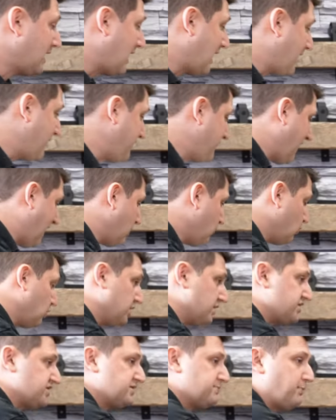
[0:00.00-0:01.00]
and that will
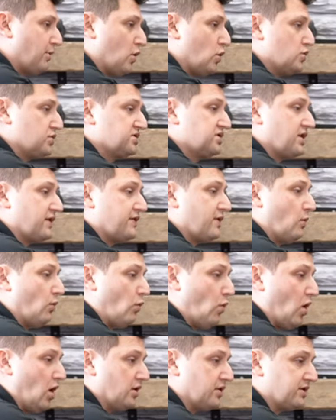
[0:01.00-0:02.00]
expose the
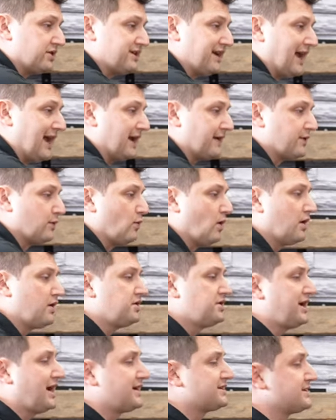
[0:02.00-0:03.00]
water tank. The water
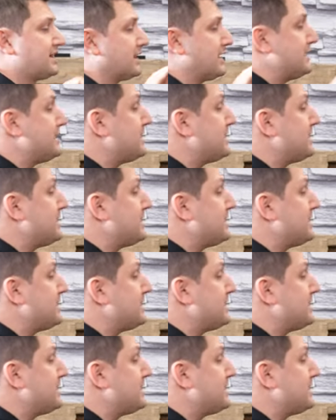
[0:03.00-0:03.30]
tank's got a